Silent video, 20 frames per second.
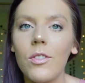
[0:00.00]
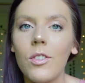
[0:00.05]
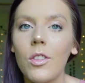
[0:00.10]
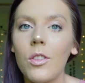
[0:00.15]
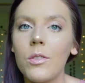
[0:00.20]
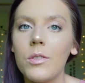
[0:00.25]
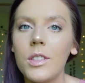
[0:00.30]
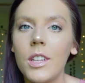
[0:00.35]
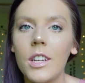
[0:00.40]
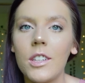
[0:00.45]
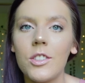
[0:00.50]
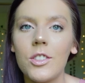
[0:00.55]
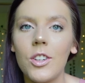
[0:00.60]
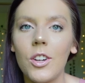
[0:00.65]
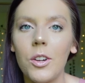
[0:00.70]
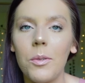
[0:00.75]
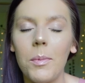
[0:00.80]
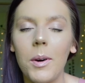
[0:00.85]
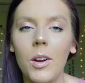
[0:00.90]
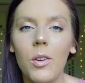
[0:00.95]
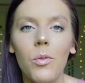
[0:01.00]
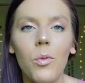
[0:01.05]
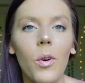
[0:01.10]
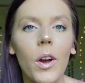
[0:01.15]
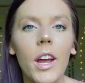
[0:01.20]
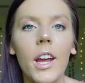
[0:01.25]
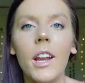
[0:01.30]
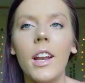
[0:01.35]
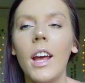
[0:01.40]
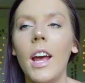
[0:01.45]
for losing a certain amount of
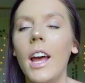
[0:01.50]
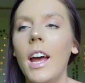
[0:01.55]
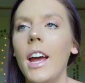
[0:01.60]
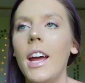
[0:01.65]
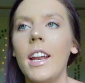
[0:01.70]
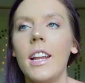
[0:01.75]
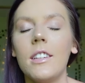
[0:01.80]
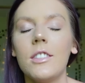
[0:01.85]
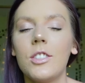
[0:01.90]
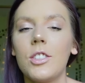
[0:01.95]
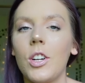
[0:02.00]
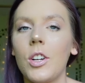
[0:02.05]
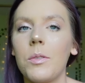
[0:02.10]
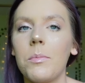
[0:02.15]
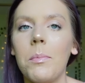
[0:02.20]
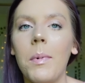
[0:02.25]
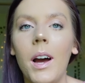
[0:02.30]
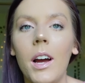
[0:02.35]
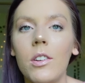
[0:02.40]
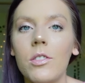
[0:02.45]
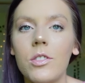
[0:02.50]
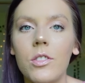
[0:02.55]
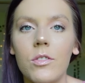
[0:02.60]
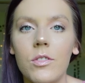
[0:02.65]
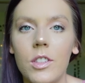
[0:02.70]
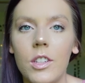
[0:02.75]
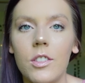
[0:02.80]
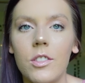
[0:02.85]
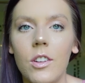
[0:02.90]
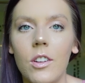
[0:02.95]
weight, hitting certain
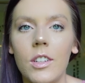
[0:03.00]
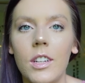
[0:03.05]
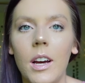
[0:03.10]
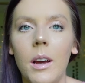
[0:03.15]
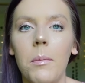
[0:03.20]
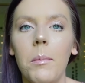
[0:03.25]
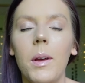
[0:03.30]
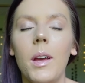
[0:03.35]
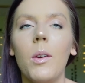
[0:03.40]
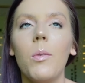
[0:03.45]
milestones at a certain time.